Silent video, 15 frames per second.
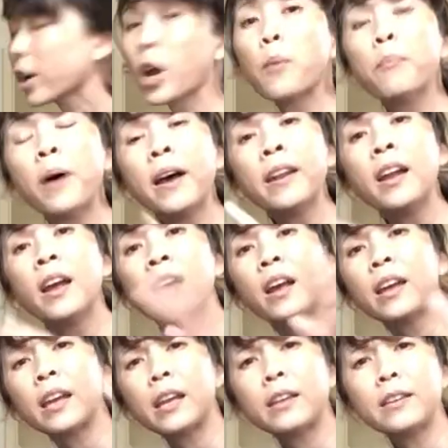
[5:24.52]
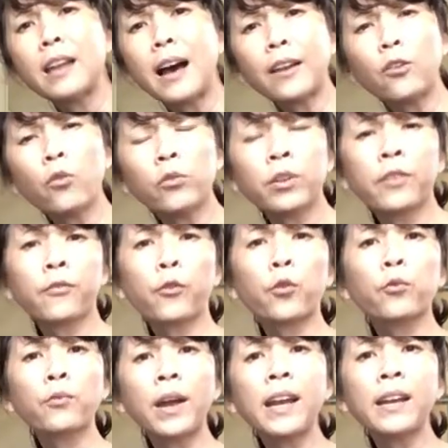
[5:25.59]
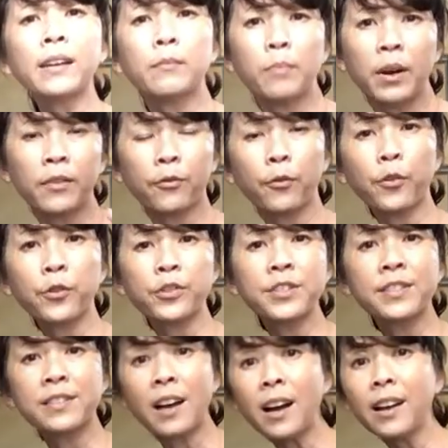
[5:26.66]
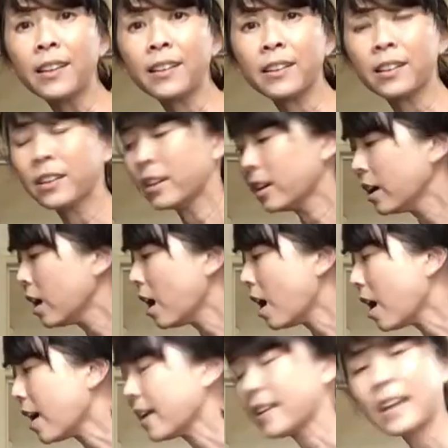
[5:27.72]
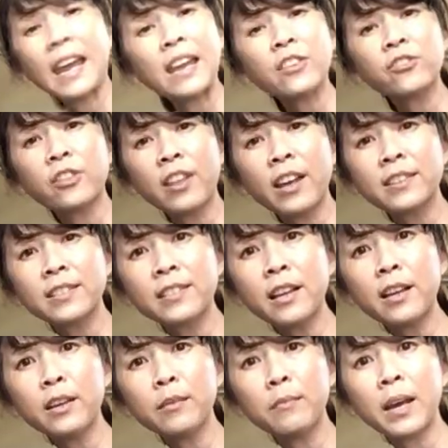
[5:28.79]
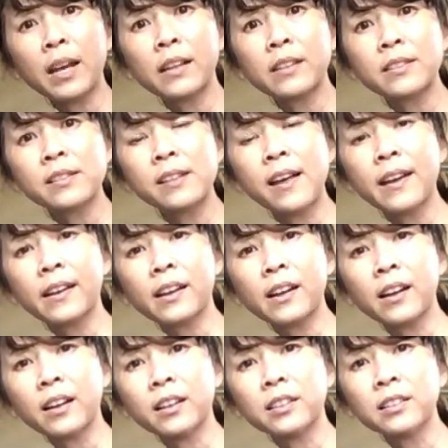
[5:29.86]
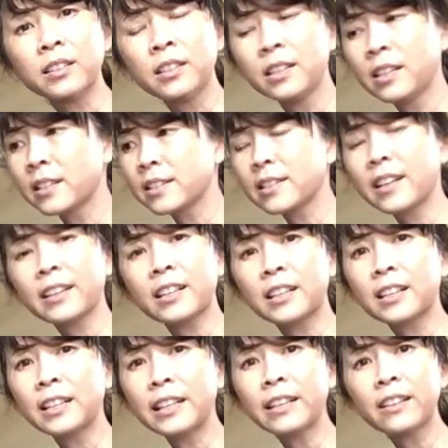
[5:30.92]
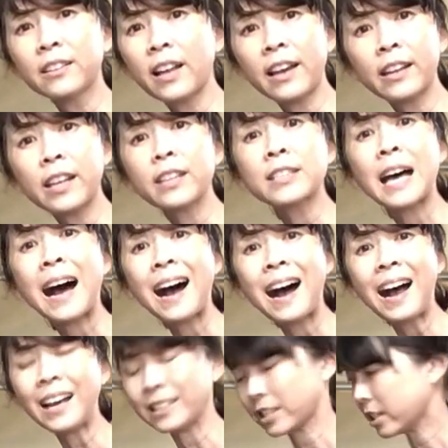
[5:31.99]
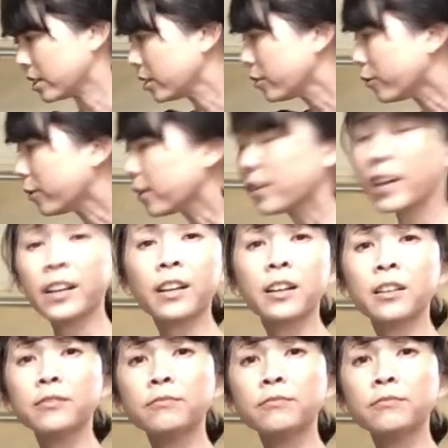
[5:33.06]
I go, but not only for rain, but for sun. In Asia, that sun, man, it's like a Klieg light. It's hot. You feel like a